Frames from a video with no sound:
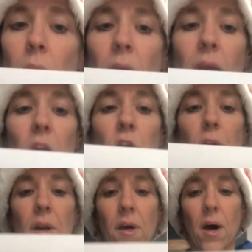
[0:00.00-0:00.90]
and
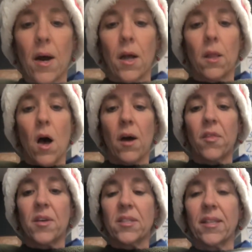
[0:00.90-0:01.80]
you're going to cut
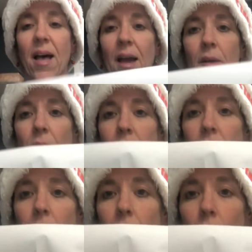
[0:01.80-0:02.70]
along this line right
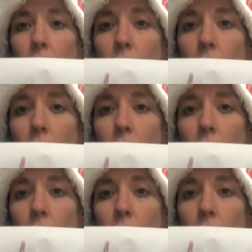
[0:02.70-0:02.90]
here,